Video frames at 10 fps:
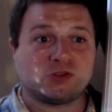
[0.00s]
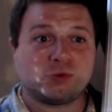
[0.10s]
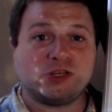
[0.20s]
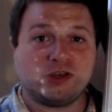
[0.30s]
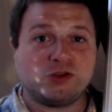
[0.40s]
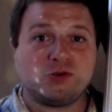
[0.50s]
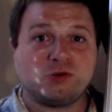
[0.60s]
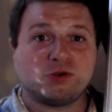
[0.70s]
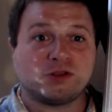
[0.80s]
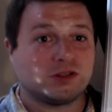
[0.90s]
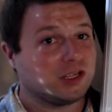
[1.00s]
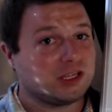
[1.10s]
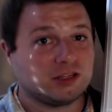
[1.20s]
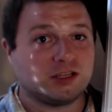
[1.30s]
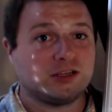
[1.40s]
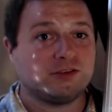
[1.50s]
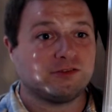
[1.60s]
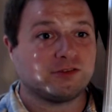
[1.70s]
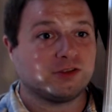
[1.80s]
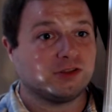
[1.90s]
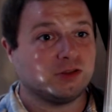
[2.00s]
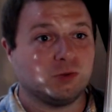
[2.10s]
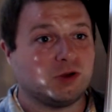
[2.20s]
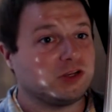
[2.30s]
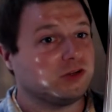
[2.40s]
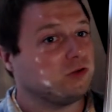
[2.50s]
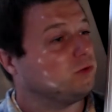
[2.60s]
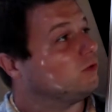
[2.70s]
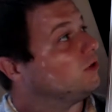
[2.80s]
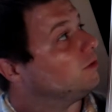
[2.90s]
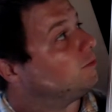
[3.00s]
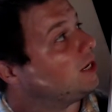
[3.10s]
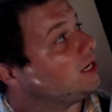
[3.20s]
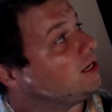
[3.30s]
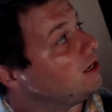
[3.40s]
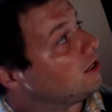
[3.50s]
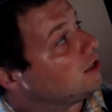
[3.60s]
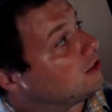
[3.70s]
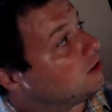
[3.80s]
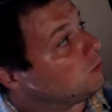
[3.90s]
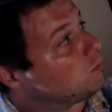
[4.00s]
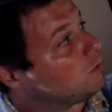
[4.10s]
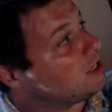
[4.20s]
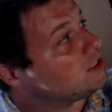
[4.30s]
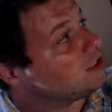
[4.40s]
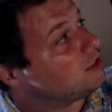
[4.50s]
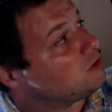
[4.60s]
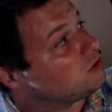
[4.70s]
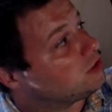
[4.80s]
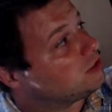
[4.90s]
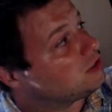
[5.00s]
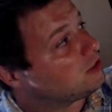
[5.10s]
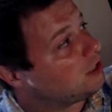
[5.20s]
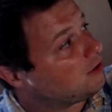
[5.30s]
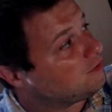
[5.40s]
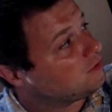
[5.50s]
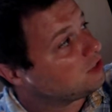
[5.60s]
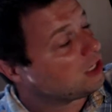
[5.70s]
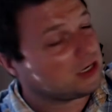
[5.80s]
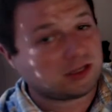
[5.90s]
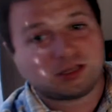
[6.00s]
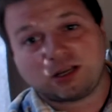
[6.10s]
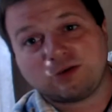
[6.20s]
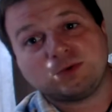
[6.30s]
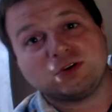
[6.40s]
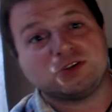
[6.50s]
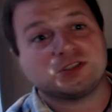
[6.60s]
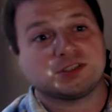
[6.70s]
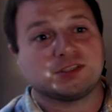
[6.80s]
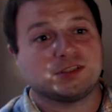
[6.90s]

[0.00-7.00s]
we know and love, the one who made the resolutions of Jonathan Edwards.